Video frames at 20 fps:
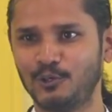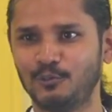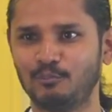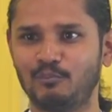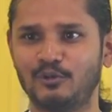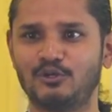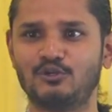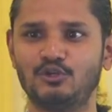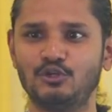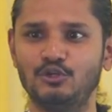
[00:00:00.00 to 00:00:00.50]

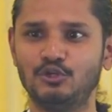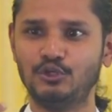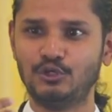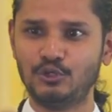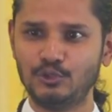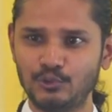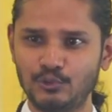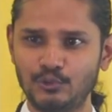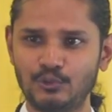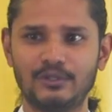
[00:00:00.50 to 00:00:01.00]
but
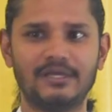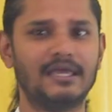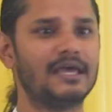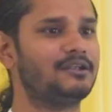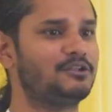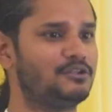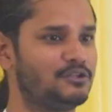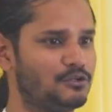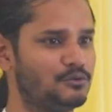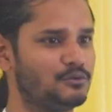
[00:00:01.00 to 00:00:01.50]
you
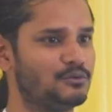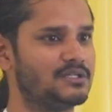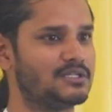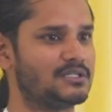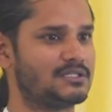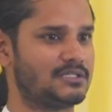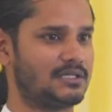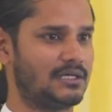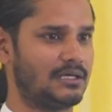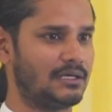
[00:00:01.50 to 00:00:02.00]
get to
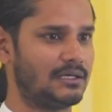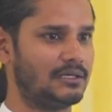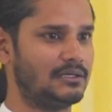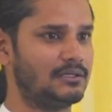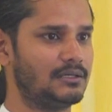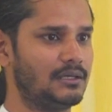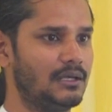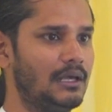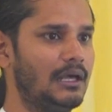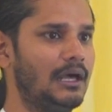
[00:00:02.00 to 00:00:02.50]

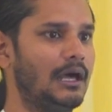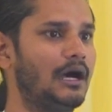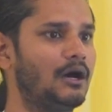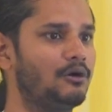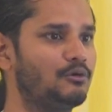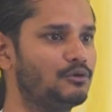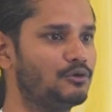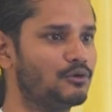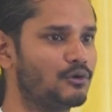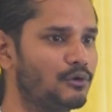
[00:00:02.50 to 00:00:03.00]
decide
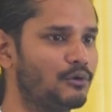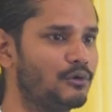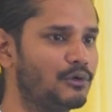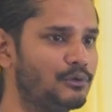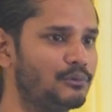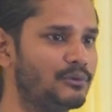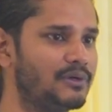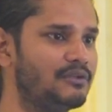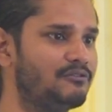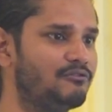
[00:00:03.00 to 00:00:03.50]
how you're going
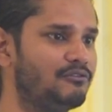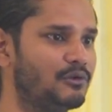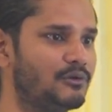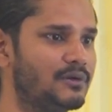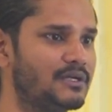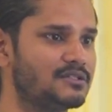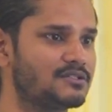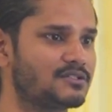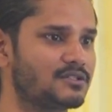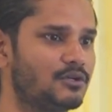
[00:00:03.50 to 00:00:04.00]
to
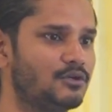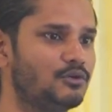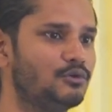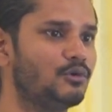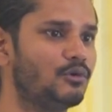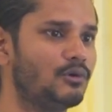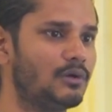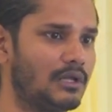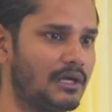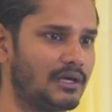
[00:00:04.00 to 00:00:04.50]
influence
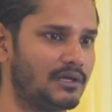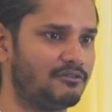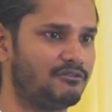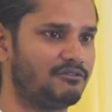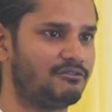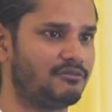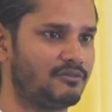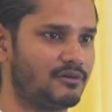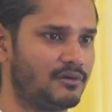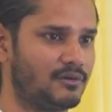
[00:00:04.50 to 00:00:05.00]
your
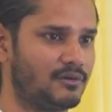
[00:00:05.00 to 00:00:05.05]
life.